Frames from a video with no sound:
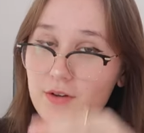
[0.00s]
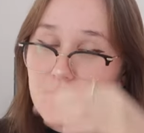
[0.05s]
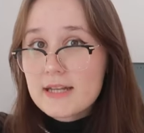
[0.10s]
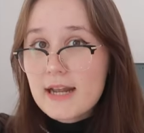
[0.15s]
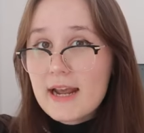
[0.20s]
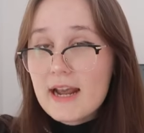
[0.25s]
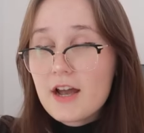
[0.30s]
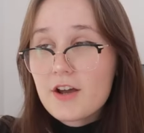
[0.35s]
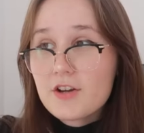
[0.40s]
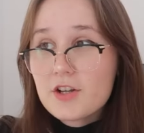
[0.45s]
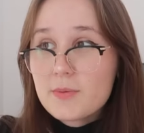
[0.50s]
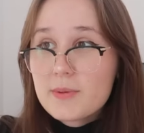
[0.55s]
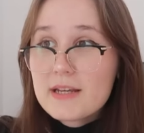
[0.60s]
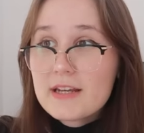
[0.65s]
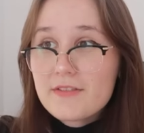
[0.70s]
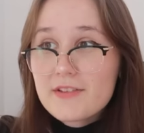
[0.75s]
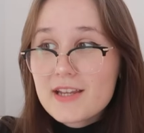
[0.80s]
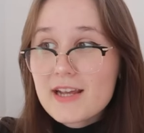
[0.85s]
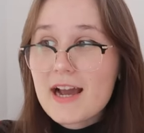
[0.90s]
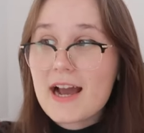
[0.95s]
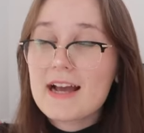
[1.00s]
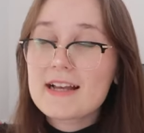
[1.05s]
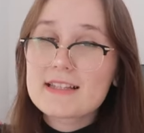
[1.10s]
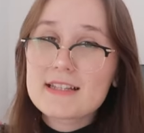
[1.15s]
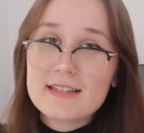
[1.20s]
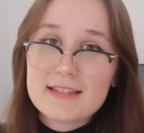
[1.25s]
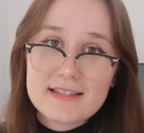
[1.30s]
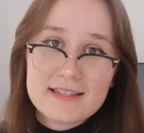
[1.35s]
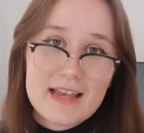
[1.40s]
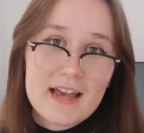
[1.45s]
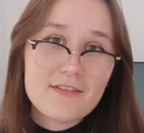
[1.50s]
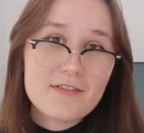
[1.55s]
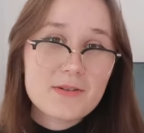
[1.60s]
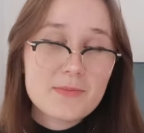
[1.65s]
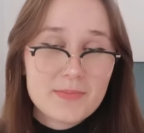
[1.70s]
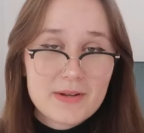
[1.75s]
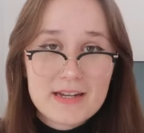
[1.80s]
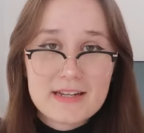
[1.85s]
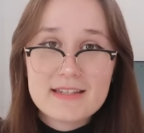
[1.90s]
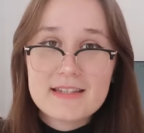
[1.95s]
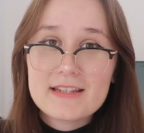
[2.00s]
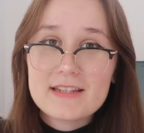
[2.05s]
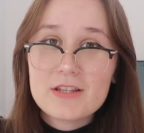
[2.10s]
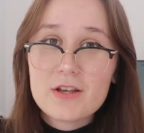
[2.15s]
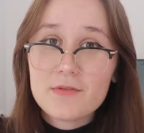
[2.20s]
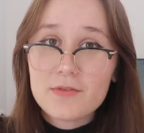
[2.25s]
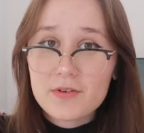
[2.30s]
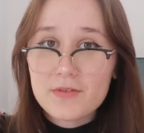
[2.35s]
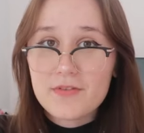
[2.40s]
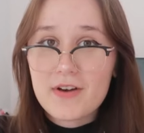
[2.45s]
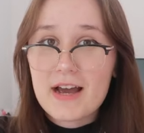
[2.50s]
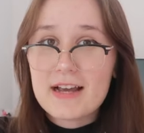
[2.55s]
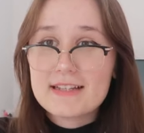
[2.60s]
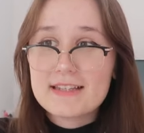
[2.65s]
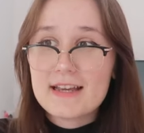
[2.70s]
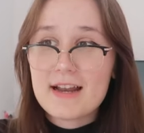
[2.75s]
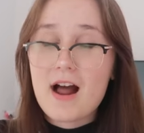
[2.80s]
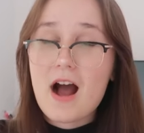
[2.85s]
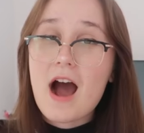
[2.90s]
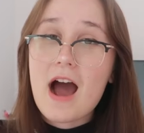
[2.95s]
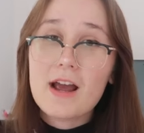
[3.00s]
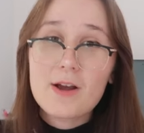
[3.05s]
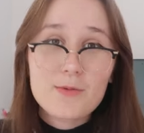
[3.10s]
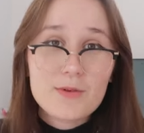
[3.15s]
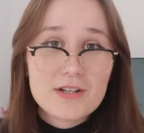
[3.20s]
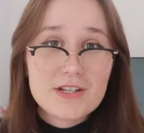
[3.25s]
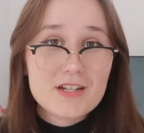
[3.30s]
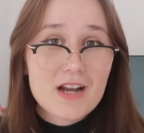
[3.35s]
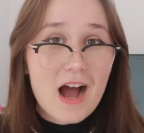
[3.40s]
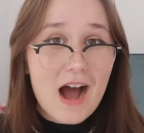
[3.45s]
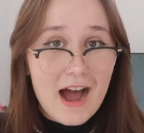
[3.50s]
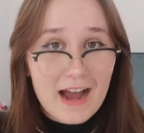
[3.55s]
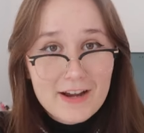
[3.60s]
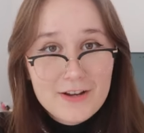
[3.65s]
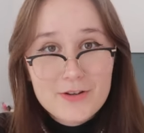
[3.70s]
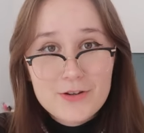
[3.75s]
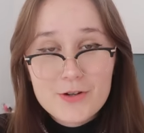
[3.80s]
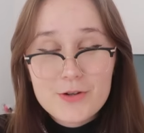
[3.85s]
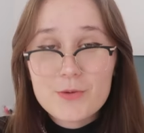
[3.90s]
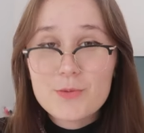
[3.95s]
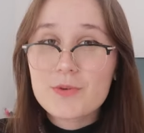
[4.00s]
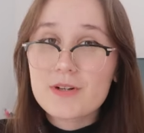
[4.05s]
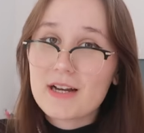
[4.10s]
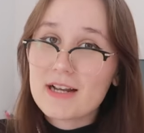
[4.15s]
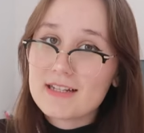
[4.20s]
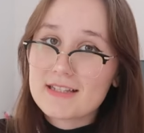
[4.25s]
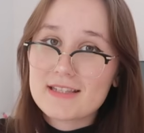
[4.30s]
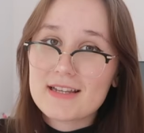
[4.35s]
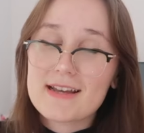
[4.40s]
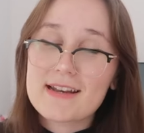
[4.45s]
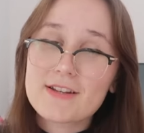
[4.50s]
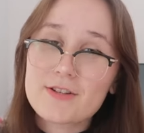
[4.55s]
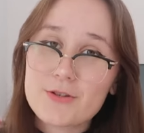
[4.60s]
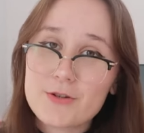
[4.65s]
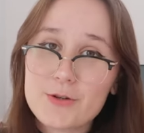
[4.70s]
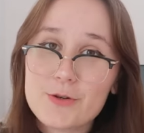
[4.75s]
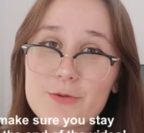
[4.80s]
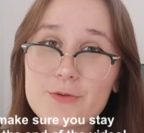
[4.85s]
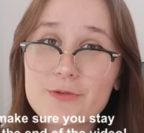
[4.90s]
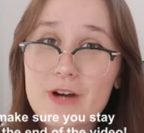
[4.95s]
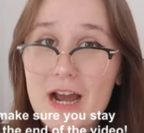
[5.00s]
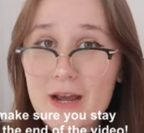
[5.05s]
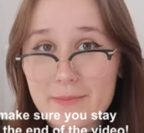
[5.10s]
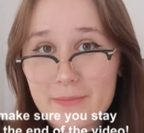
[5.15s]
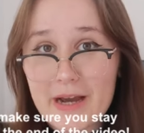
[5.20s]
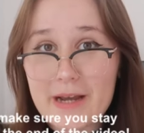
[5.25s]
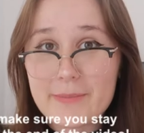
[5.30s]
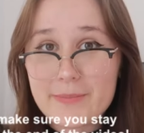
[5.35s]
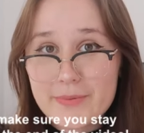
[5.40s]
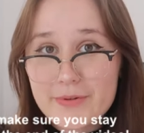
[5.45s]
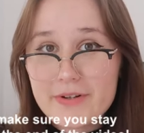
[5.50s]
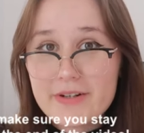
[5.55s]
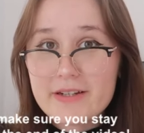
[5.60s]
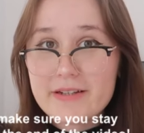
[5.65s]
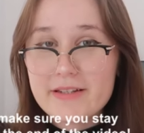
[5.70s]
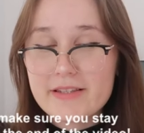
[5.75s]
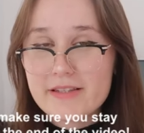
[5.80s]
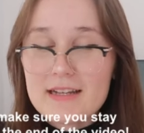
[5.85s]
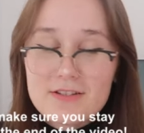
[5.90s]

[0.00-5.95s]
Today I'm going to be giving you guys seven pieces of advice that I wish I knew when I started to write my books.